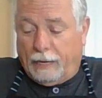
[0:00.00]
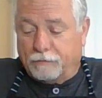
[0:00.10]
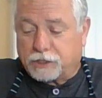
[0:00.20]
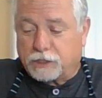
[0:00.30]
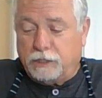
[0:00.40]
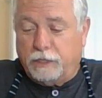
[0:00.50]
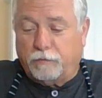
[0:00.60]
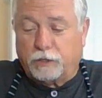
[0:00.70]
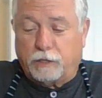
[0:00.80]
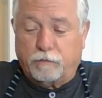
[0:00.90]
I've seen
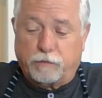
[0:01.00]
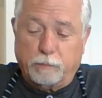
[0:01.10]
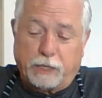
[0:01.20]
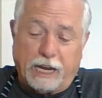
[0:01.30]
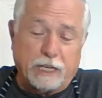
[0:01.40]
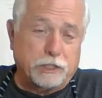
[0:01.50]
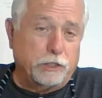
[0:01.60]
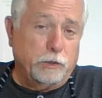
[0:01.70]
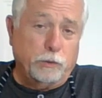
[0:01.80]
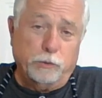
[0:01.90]
everything from
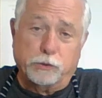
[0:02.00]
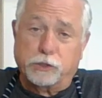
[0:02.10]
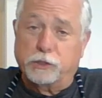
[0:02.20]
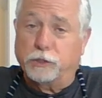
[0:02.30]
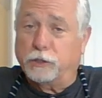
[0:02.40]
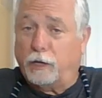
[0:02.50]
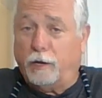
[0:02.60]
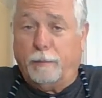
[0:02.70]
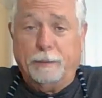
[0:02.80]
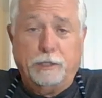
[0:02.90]
cashews to
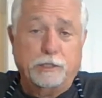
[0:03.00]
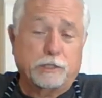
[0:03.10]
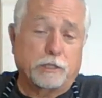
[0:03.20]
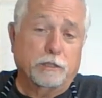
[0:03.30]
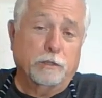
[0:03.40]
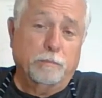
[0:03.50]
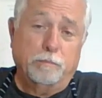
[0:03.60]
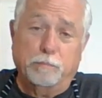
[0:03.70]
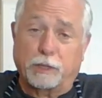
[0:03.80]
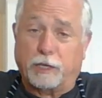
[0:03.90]
almonds to
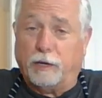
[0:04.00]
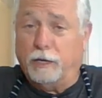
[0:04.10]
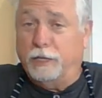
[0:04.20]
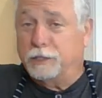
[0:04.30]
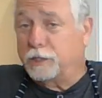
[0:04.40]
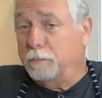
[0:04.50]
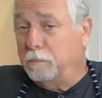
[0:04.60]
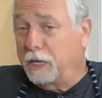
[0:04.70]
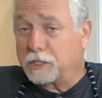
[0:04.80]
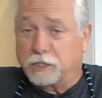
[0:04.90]
pecans to
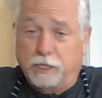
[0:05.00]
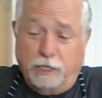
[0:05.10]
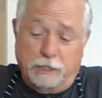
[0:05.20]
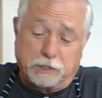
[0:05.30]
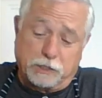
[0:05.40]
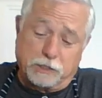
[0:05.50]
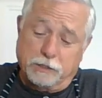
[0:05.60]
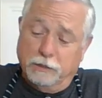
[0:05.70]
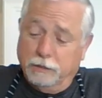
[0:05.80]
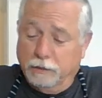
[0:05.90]
mixed
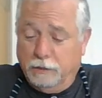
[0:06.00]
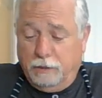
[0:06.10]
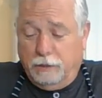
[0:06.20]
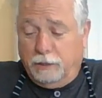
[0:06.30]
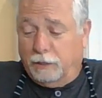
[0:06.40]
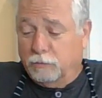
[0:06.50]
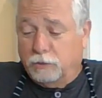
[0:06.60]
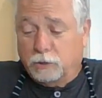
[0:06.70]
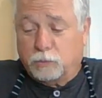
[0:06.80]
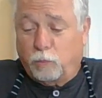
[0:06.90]
nuts. You know,
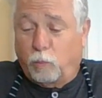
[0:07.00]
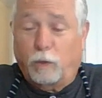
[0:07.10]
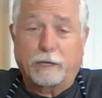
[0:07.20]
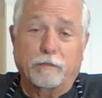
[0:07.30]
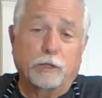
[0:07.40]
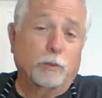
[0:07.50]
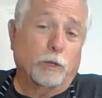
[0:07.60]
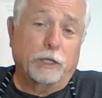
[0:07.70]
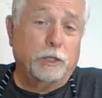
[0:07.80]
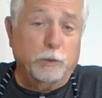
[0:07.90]
just whatever you
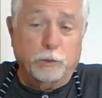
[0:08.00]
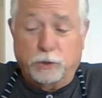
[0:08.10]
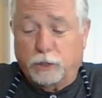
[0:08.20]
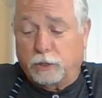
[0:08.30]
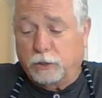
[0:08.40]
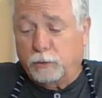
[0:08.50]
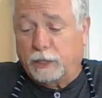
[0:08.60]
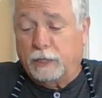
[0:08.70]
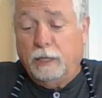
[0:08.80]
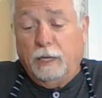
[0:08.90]
want to use, you can do
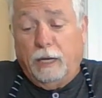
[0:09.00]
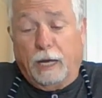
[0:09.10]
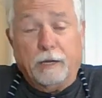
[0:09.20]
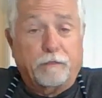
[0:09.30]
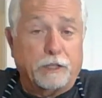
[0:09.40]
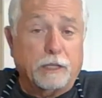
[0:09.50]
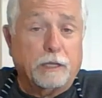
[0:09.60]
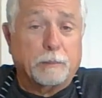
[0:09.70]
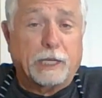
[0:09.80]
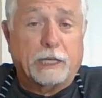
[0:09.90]
that. And if you
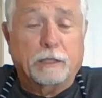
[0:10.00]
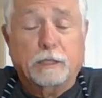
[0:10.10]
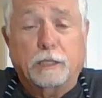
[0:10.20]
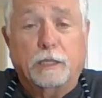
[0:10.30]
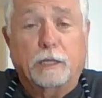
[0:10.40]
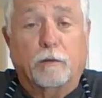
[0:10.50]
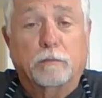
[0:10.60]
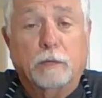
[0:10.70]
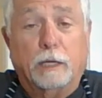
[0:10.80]
think about it, you know,